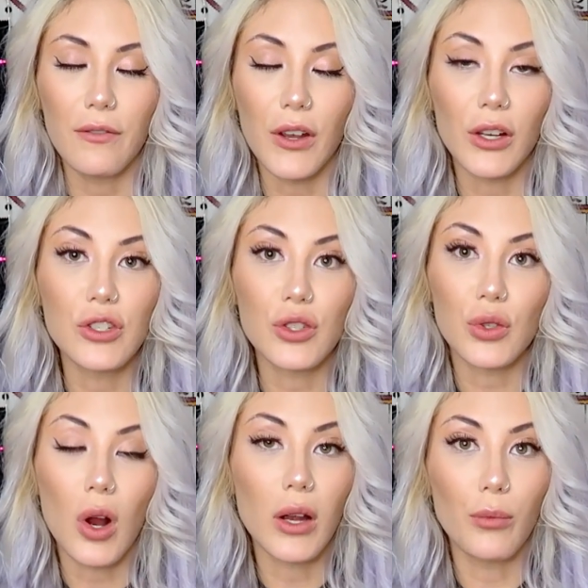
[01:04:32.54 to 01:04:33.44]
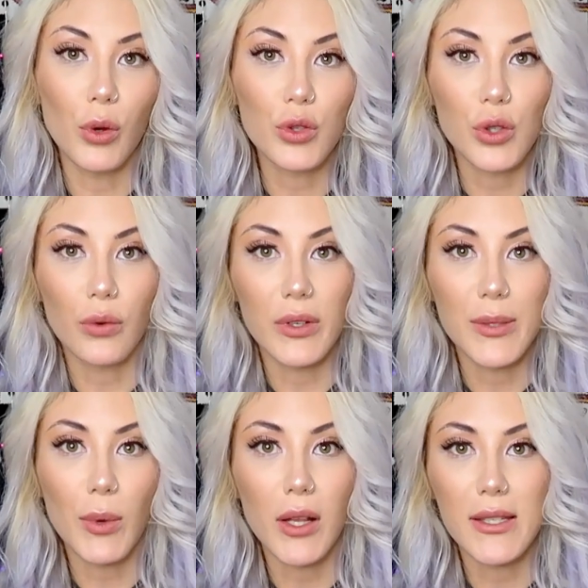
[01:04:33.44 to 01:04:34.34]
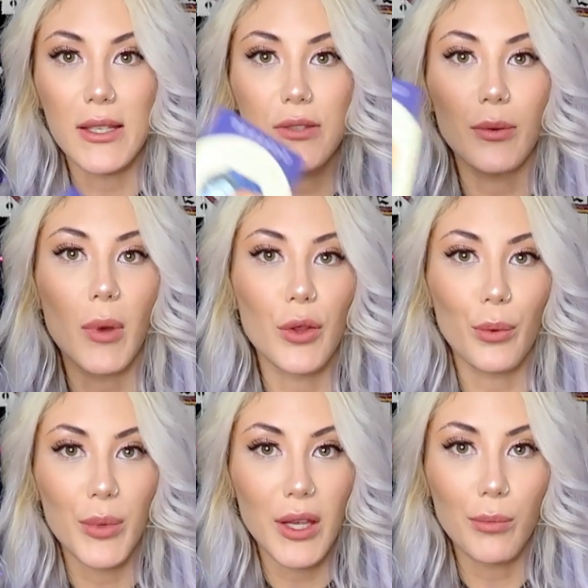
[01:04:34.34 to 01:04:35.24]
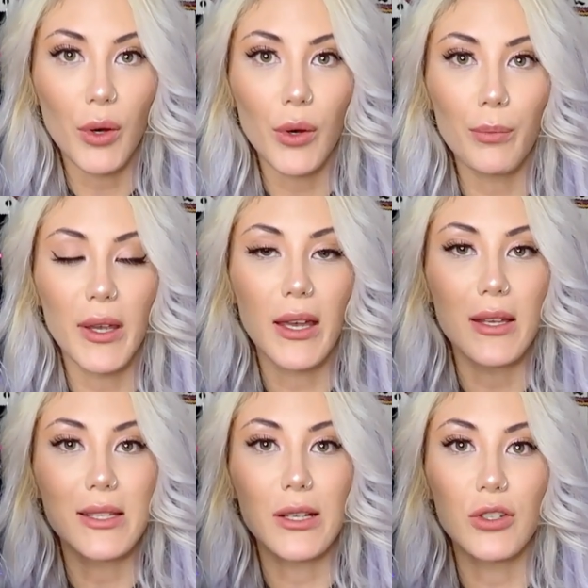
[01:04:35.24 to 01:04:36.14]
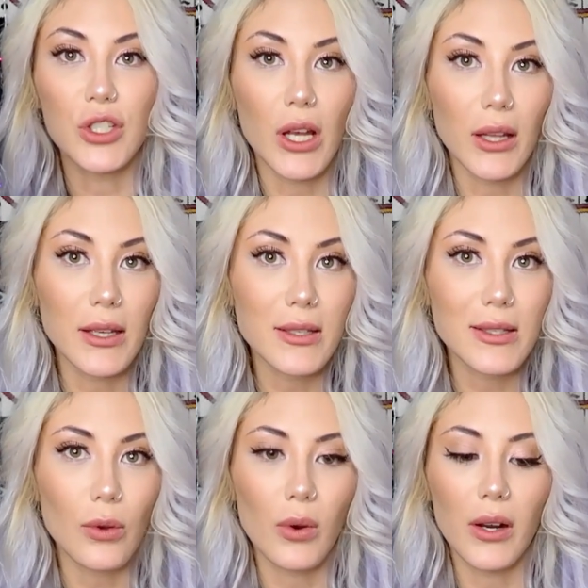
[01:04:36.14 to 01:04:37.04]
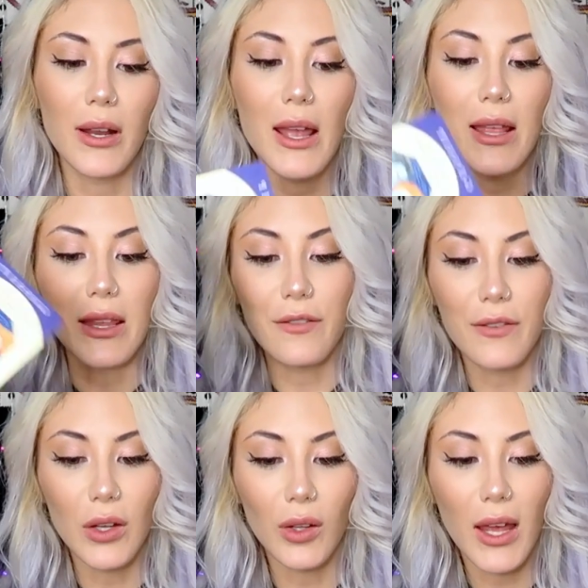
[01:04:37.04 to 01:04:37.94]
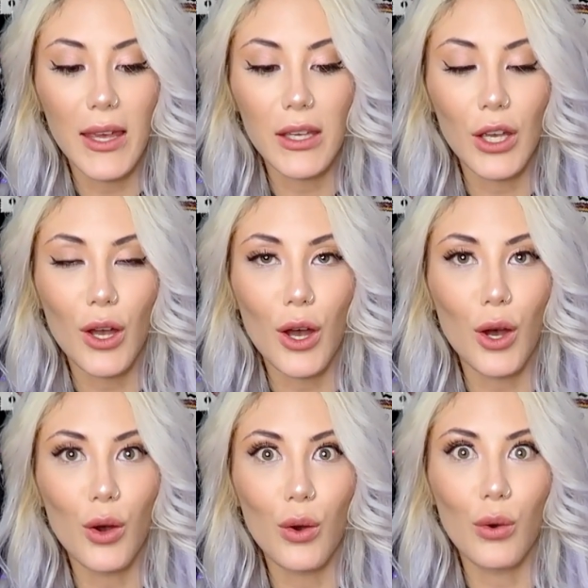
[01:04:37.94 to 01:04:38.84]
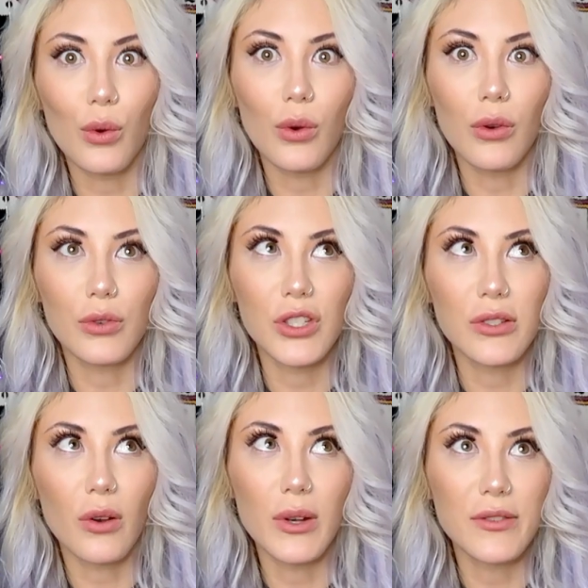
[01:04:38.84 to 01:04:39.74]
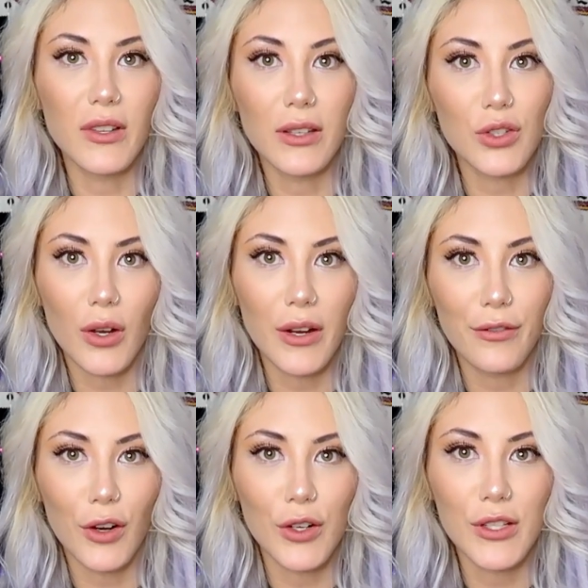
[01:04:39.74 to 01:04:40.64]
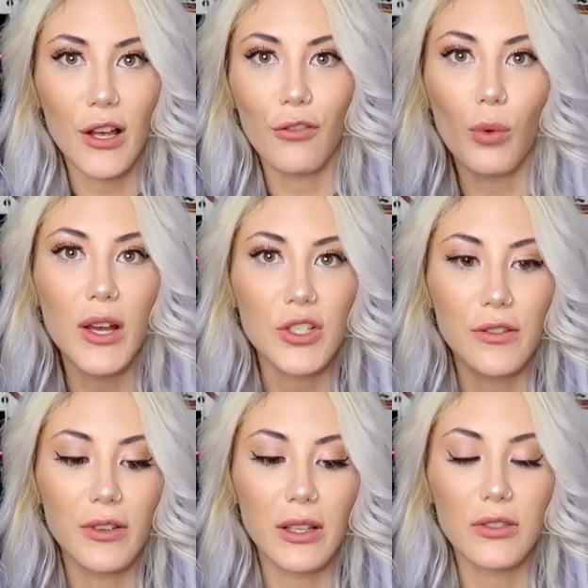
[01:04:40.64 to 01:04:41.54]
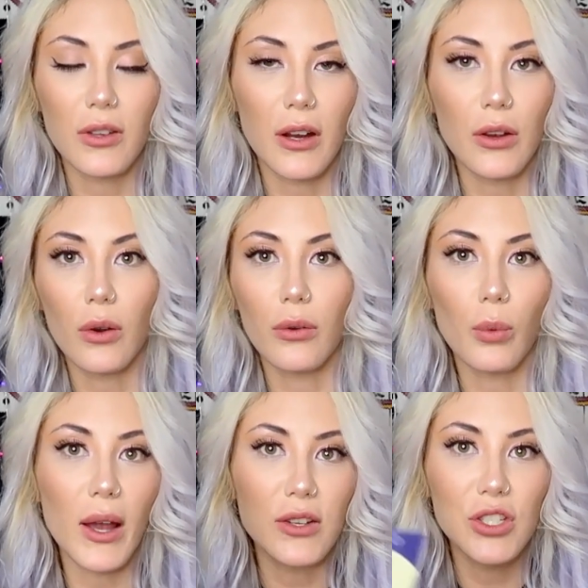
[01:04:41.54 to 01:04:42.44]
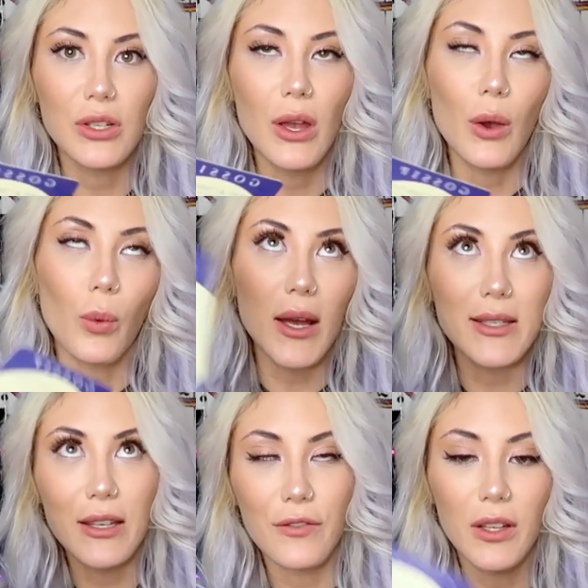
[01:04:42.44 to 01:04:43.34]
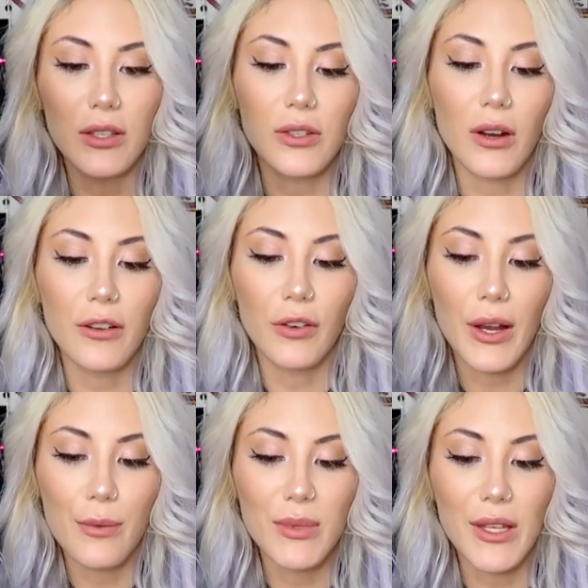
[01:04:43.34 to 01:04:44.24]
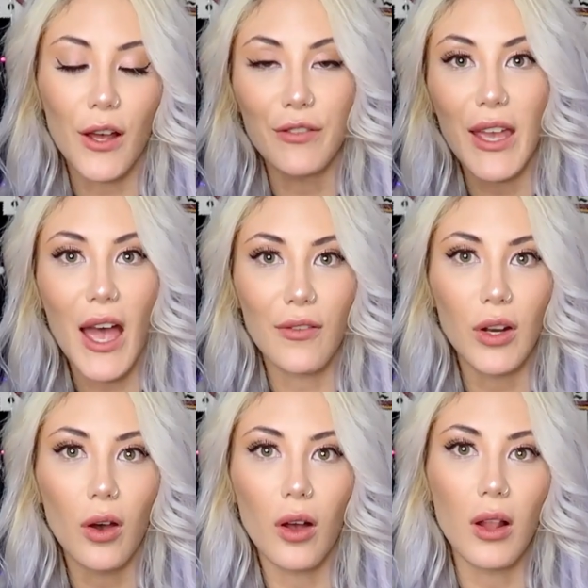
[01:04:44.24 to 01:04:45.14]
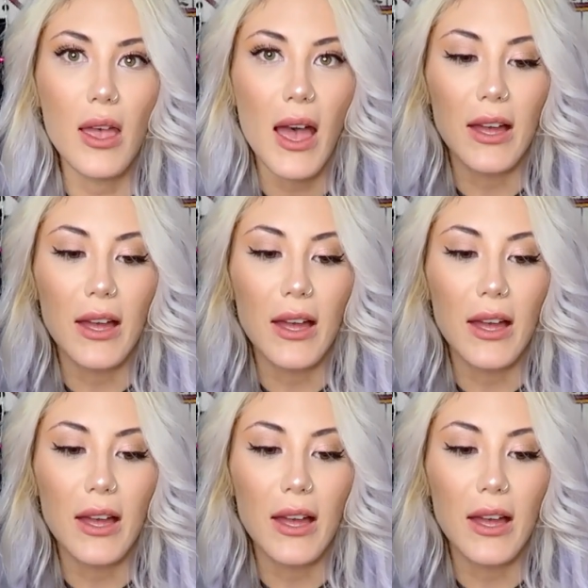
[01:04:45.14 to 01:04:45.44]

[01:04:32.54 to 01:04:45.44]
very strong emotional responses from other people because they're jealous or they feel like, oh, she's always feeling sorry for herself. Why is she feeling sorry? Or why is, she, why is he feeling sorry for himself? They have it all.